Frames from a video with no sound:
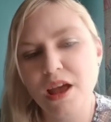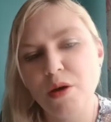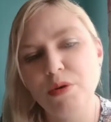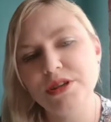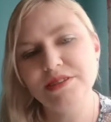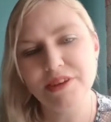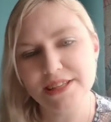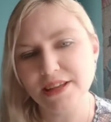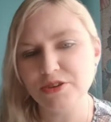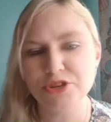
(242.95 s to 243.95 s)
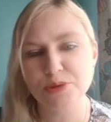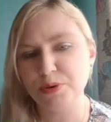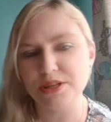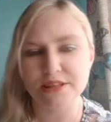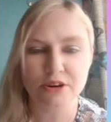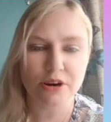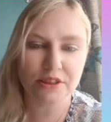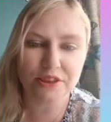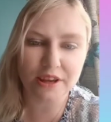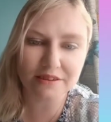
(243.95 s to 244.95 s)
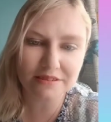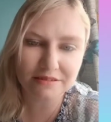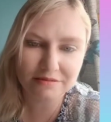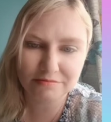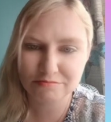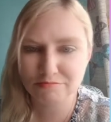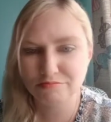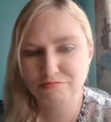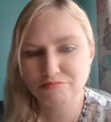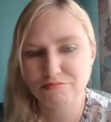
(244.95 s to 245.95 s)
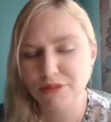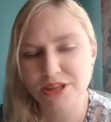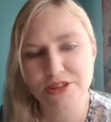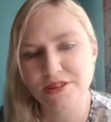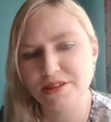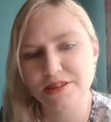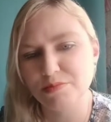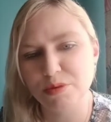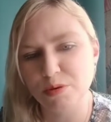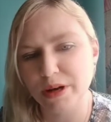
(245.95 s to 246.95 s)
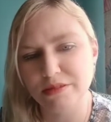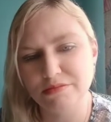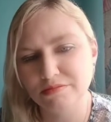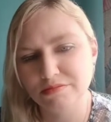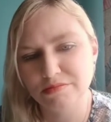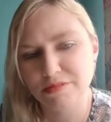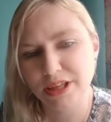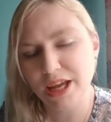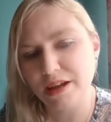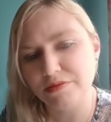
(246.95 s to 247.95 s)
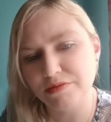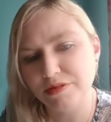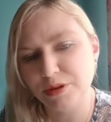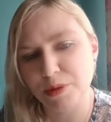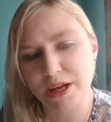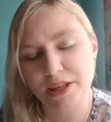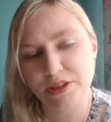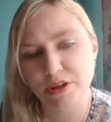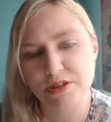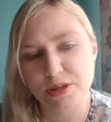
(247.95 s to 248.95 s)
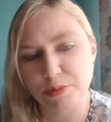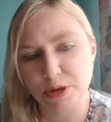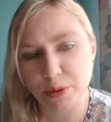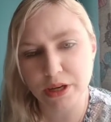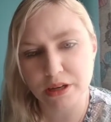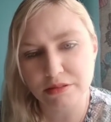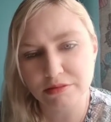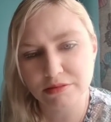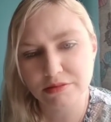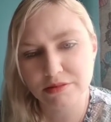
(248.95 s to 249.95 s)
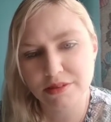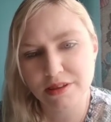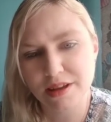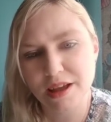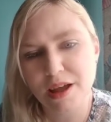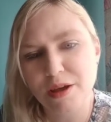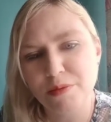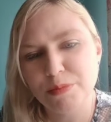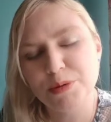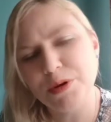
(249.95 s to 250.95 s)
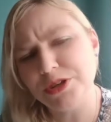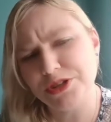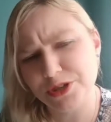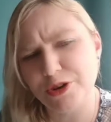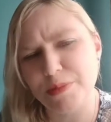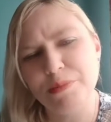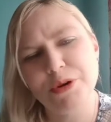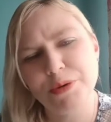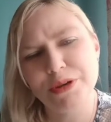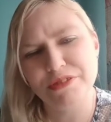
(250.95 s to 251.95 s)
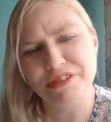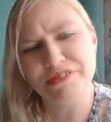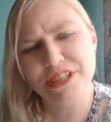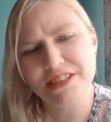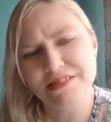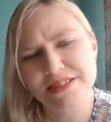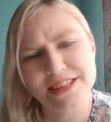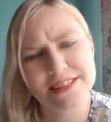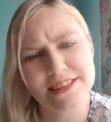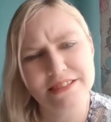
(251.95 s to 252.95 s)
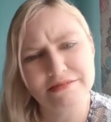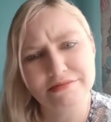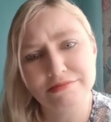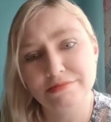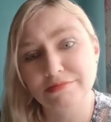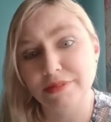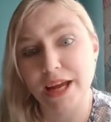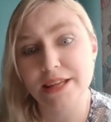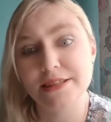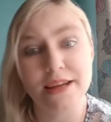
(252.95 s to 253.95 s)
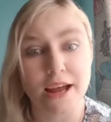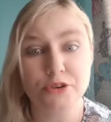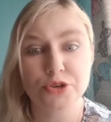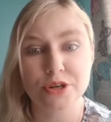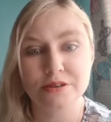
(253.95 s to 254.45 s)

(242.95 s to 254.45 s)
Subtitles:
Whereas if I tell you just put a 0 at the end, that's just a simple way. Yeah, you might get the answer a bit quicker. But will you still remember it when you're 50, 60, 80, 100?